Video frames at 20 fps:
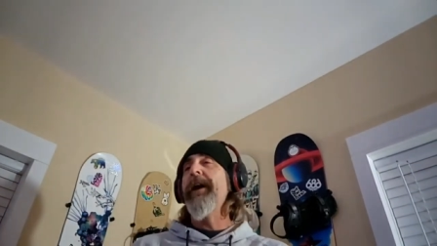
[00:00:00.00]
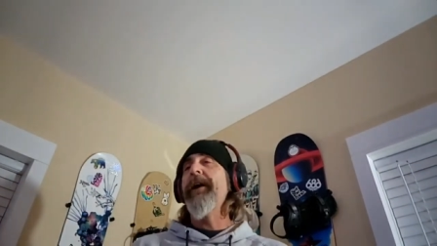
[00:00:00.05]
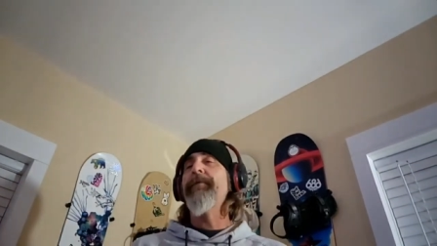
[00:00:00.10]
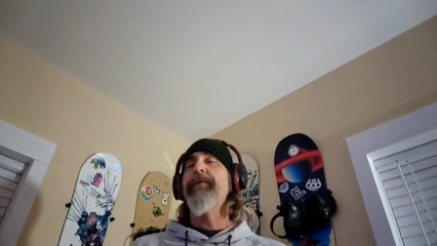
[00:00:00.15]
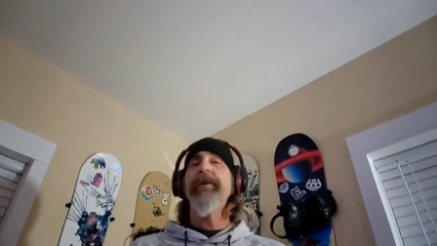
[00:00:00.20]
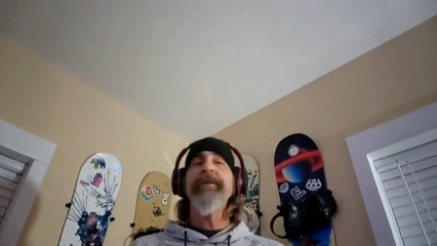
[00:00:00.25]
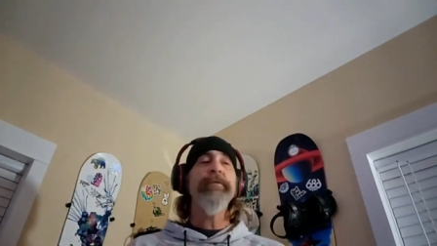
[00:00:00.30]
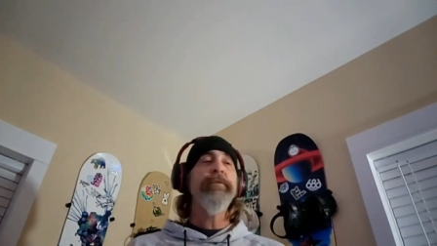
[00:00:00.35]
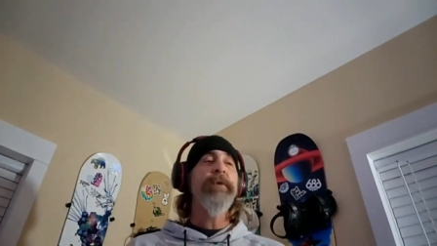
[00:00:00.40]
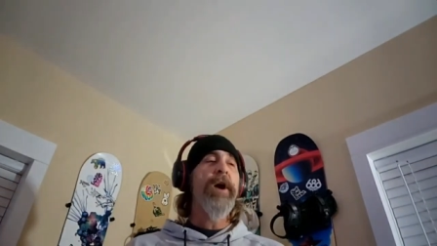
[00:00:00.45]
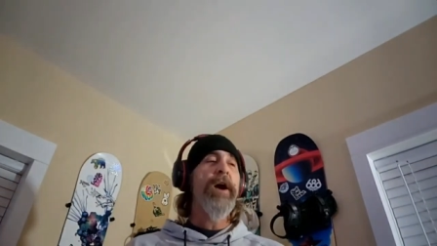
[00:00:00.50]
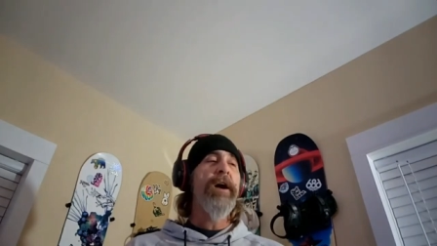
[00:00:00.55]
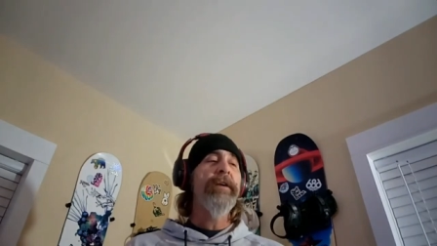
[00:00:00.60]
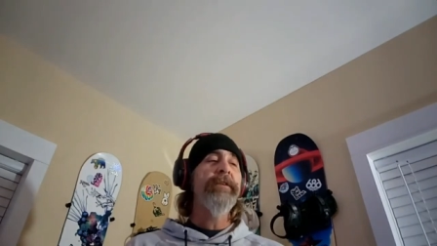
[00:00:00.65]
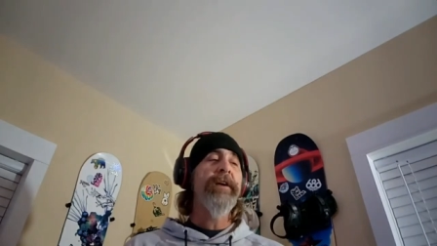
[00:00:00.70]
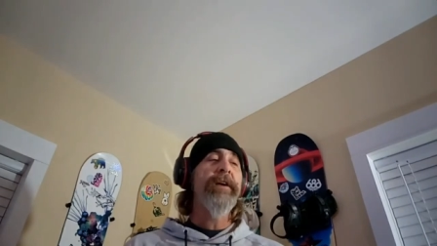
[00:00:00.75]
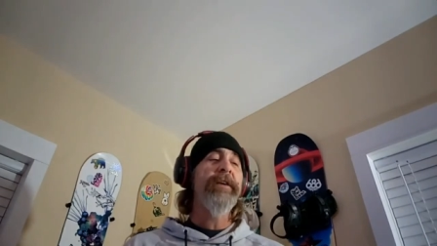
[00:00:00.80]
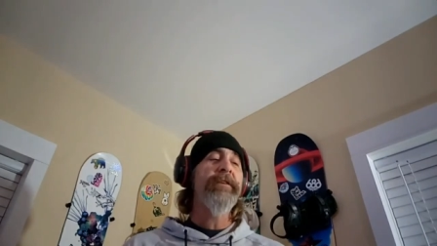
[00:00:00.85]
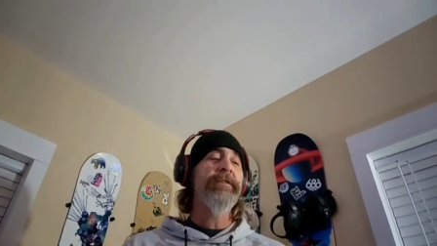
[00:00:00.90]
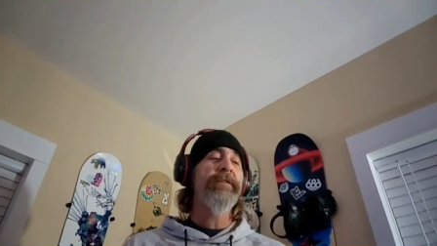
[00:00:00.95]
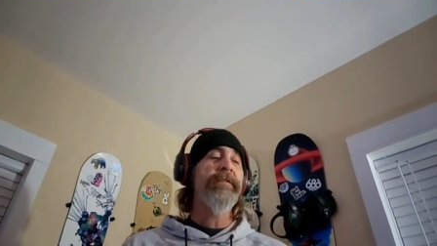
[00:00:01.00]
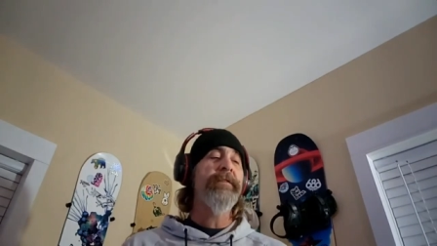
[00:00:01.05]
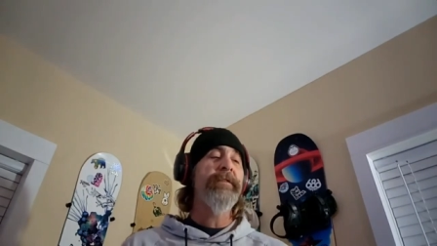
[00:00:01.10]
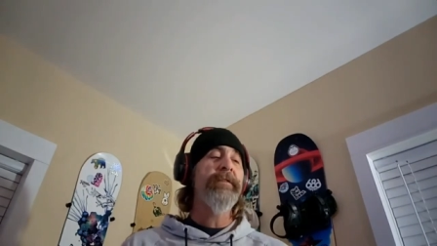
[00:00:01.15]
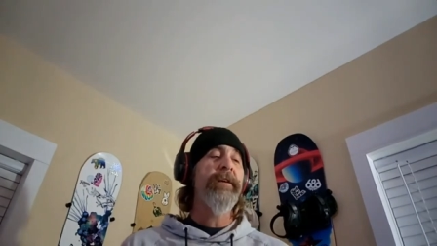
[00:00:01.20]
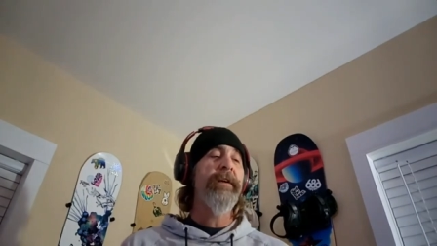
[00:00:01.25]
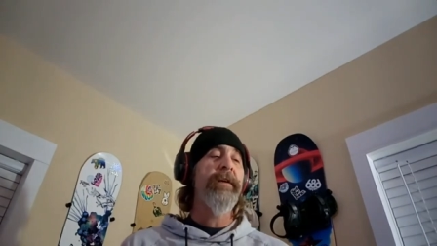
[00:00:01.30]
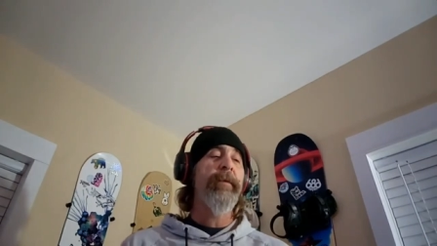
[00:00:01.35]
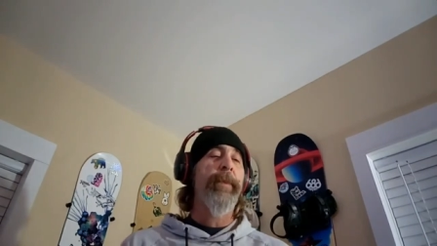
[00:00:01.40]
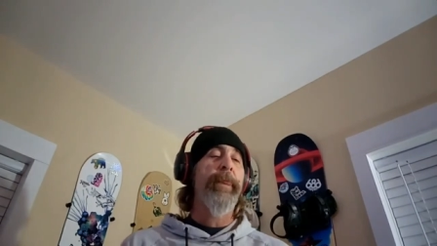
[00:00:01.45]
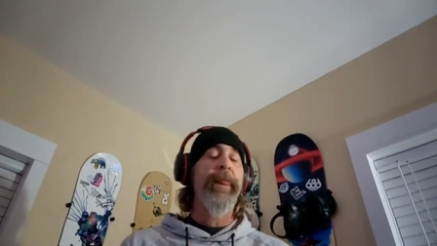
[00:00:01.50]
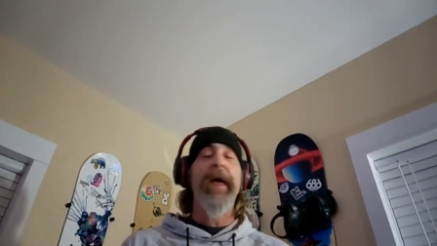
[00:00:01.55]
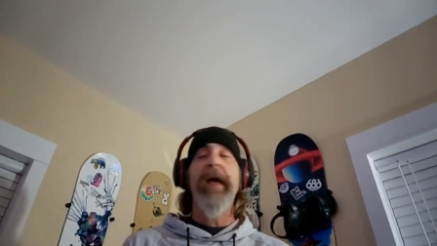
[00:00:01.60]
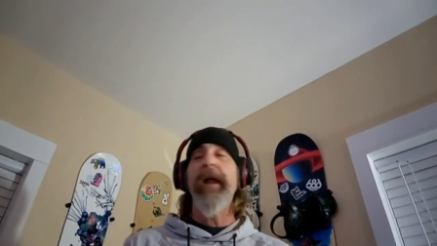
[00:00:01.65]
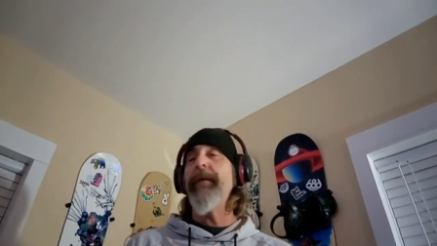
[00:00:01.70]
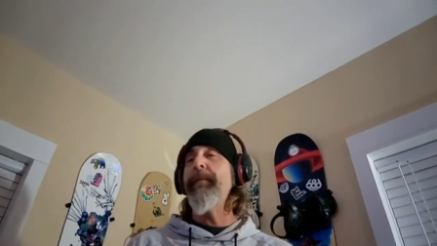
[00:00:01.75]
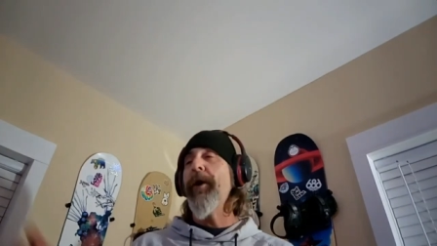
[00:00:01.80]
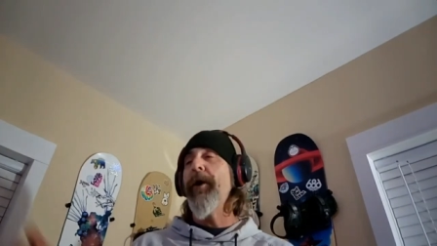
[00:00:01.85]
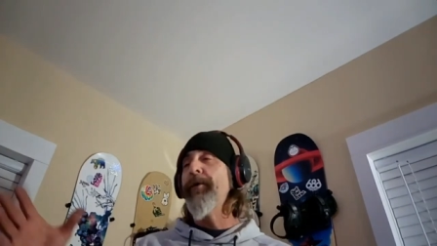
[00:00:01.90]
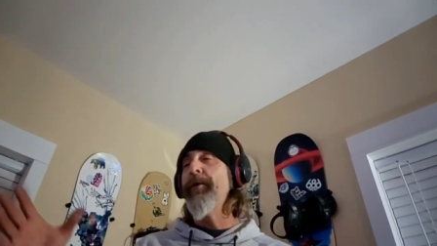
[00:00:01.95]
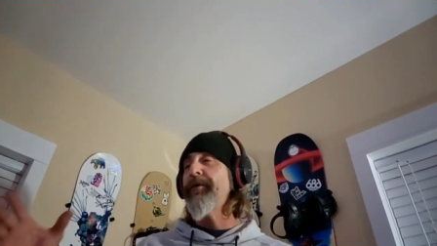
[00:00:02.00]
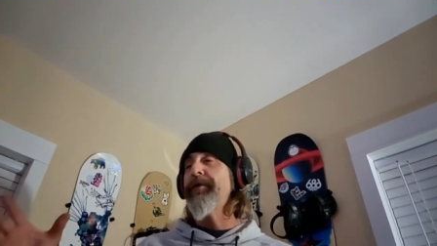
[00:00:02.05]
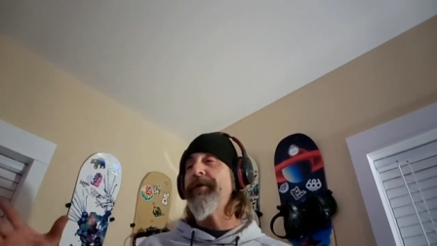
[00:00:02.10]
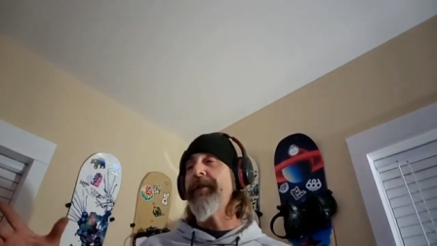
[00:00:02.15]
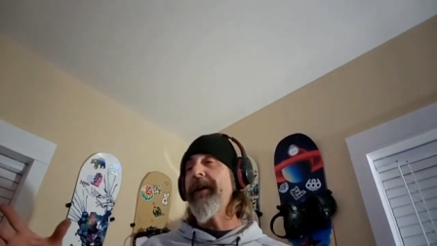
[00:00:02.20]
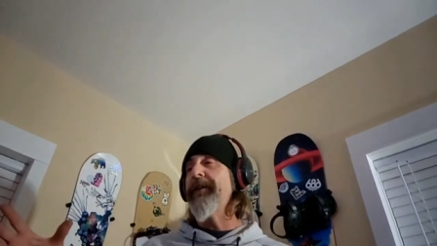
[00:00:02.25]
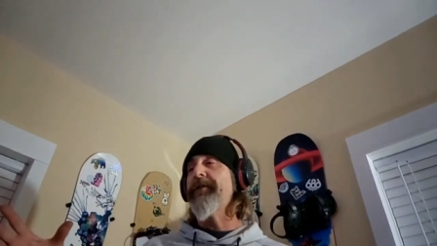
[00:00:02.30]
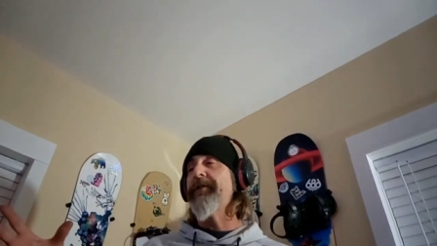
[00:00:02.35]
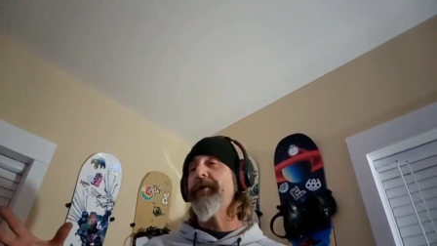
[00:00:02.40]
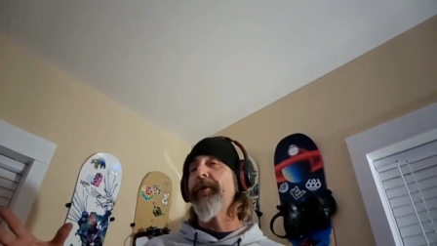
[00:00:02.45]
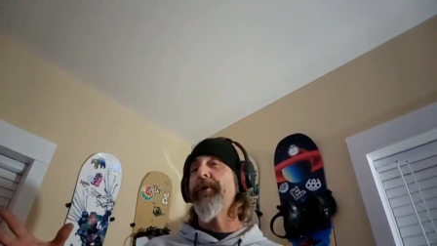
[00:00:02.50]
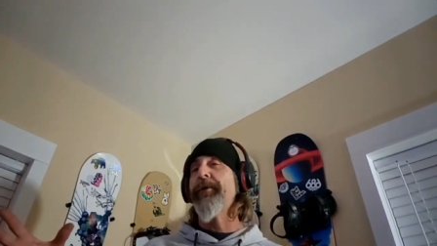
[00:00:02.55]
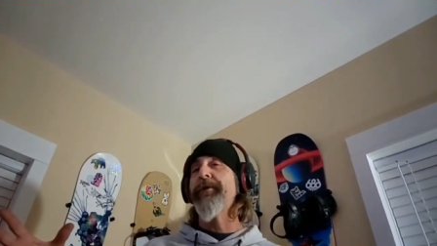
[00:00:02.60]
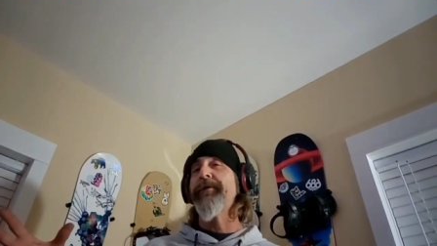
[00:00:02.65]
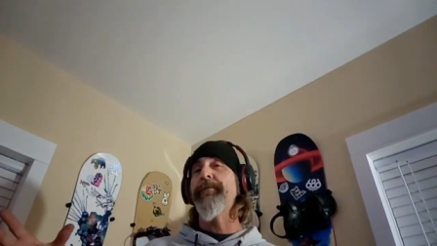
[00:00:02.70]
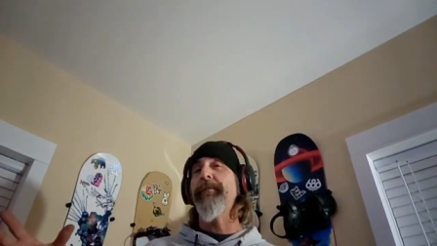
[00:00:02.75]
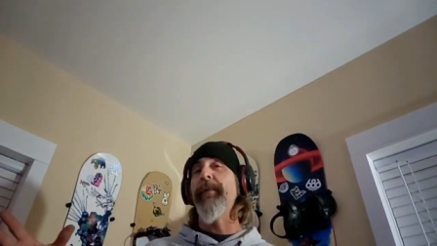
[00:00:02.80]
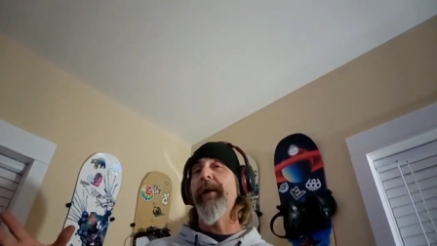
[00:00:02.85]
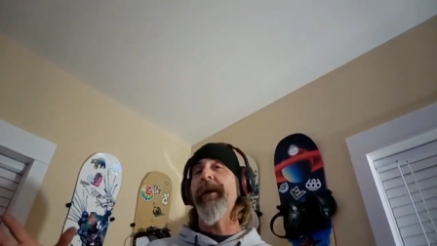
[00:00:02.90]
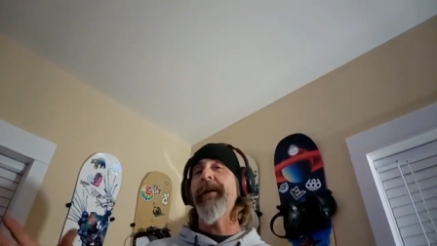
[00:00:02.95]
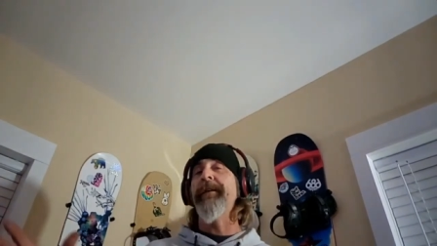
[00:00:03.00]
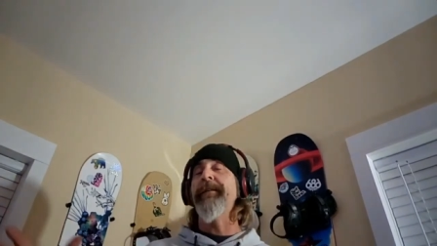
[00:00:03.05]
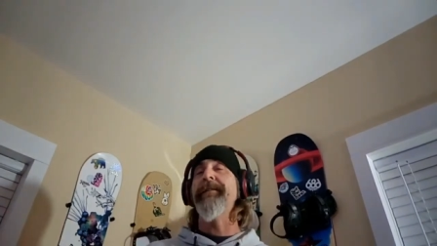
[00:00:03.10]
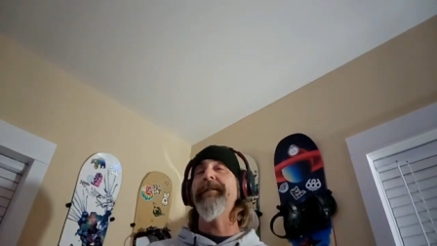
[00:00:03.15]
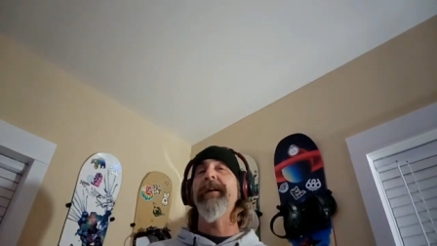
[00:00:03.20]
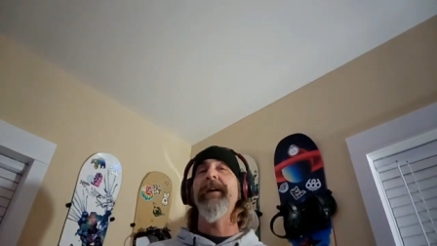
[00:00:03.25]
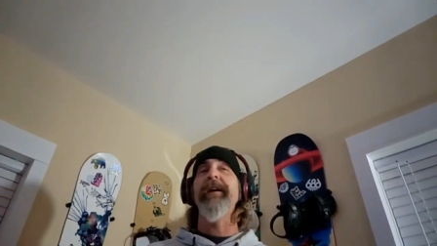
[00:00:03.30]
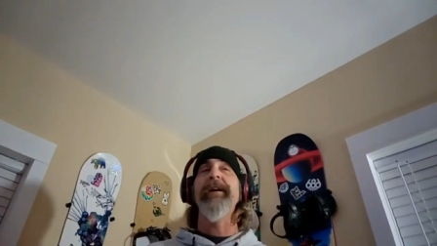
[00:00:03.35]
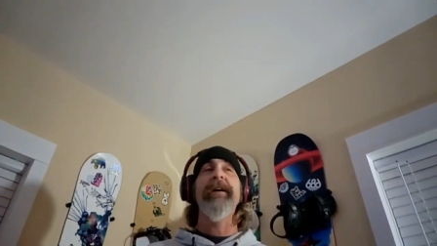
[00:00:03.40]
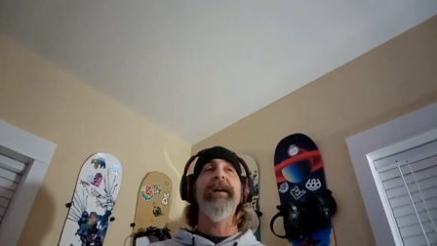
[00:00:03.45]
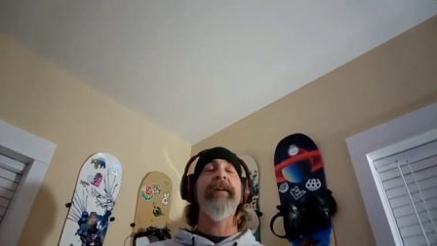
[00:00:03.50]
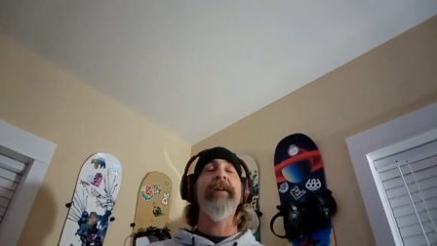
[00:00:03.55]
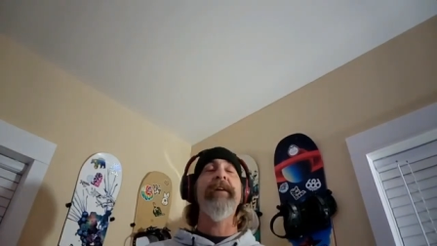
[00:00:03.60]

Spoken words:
I run some contests out of my own seed stores. Man,